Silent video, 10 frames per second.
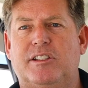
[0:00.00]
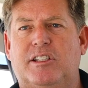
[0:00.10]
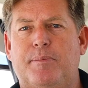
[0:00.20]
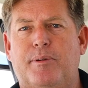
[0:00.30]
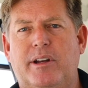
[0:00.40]
and
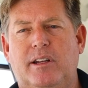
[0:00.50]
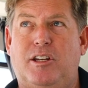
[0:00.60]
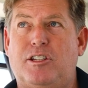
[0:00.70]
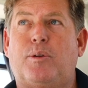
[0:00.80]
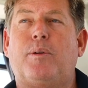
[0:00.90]
skippering, you
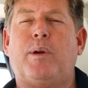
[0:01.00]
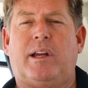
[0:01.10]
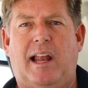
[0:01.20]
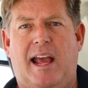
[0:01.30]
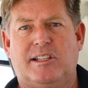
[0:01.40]
can just quick
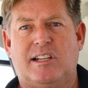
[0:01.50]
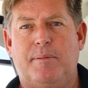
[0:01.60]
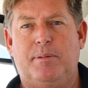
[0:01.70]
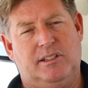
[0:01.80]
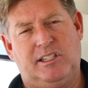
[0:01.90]
glance
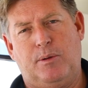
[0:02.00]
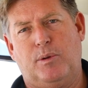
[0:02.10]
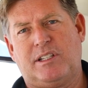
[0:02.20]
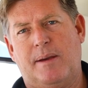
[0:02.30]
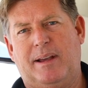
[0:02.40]
up and see
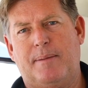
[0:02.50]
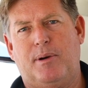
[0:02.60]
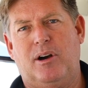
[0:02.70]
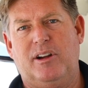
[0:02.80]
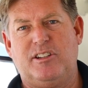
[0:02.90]
what's coming up
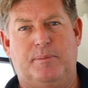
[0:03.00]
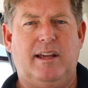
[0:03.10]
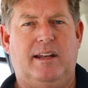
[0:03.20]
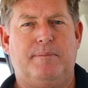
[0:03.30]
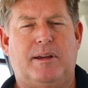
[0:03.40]
behind you
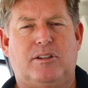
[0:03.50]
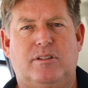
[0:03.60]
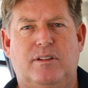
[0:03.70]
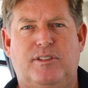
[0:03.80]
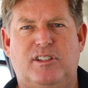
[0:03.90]
and make sure
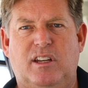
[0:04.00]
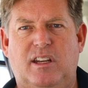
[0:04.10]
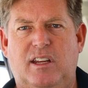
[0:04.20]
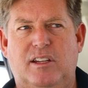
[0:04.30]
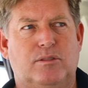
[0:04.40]
your fishing
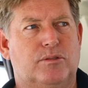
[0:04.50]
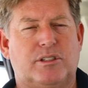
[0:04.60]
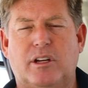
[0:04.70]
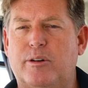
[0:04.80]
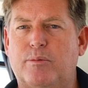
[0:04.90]
gear is all
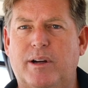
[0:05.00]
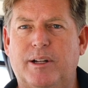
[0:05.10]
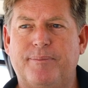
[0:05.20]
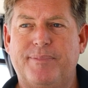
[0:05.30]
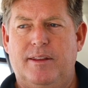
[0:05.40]
stowed
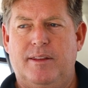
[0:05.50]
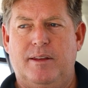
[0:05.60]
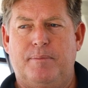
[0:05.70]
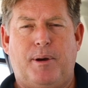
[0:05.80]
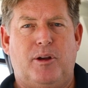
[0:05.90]
well.
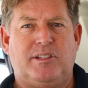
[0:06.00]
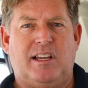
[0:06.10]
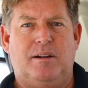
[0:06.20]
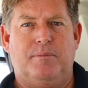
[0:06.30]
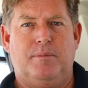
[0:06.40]
The boats
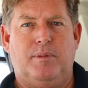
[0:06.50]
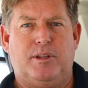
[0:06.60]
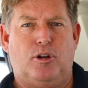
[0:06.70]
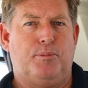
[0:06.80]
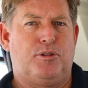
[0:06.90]
come with
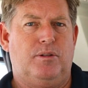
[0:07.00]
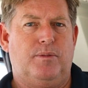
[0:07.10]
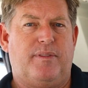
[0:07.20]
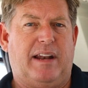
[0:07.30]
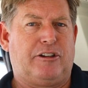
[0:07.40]
an option
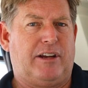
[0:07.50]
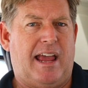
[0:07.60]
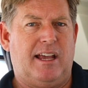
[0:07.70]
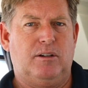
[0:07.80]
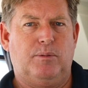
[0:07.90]
with electric
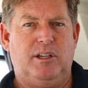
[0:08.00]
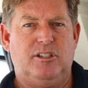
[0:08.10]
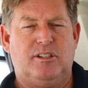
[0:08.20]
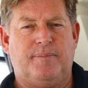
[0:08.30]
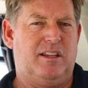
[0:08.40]
anchor
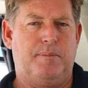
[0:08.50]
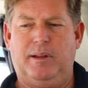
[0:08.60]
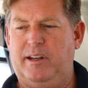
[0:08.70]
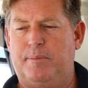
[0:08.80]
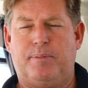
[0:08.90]
winch, the
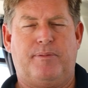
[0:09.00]
ability to